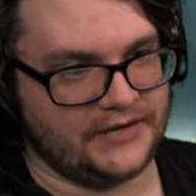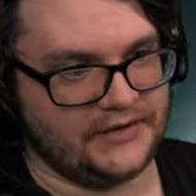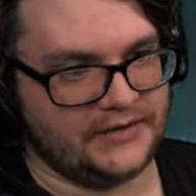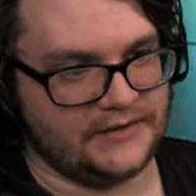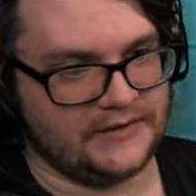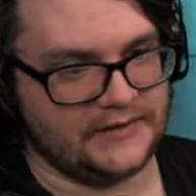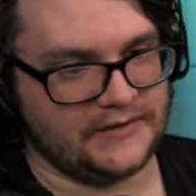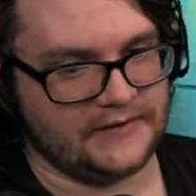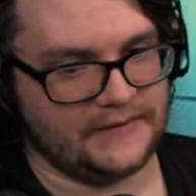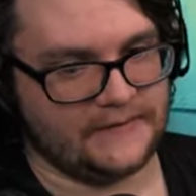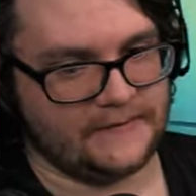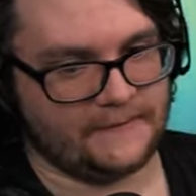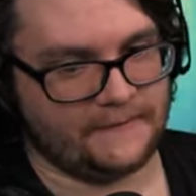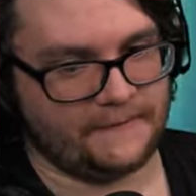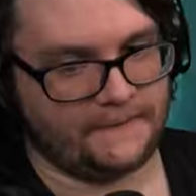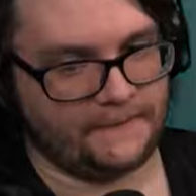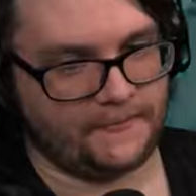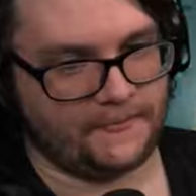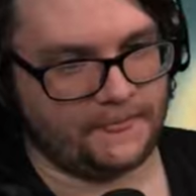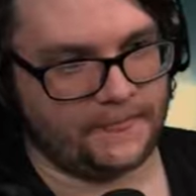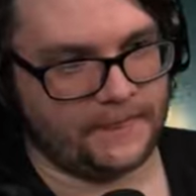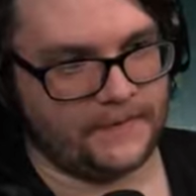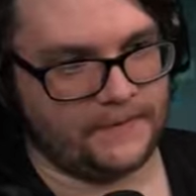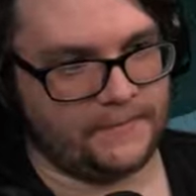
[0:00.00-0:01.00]
Thank God.
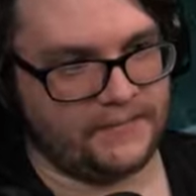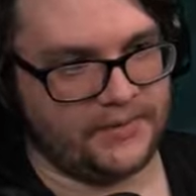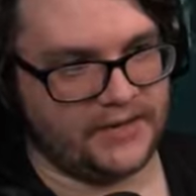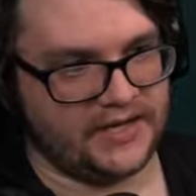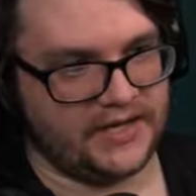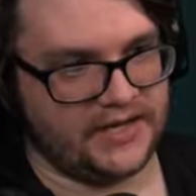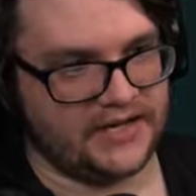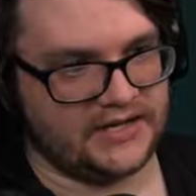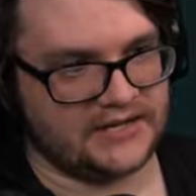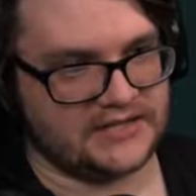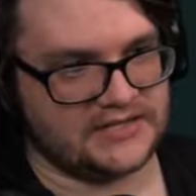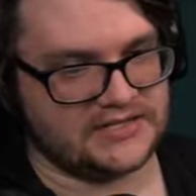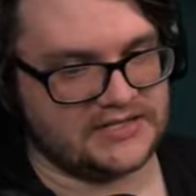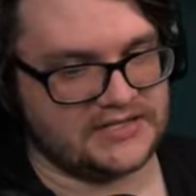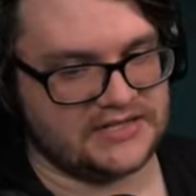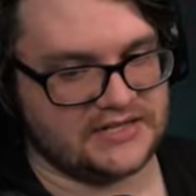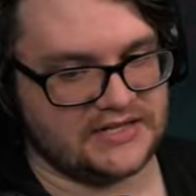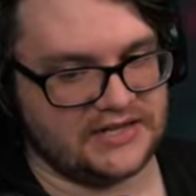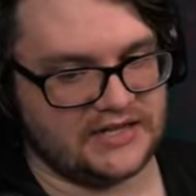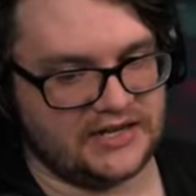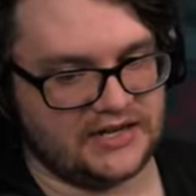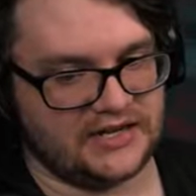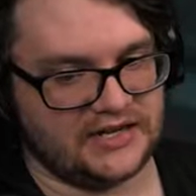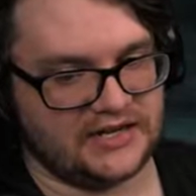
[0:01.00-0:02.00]

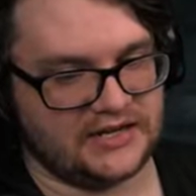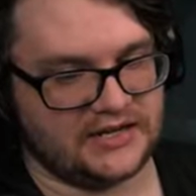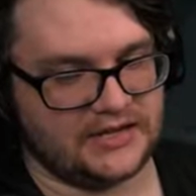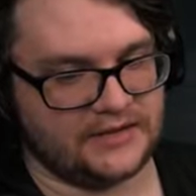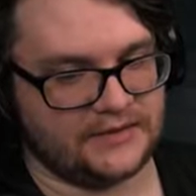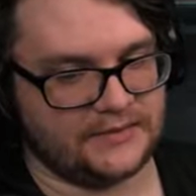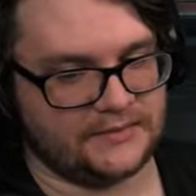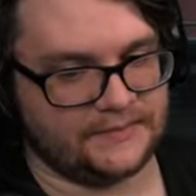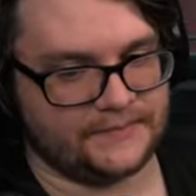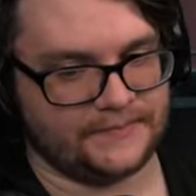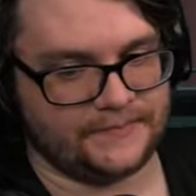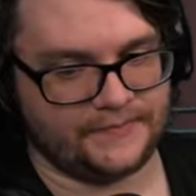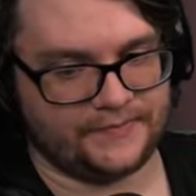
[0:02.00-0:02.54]
But um,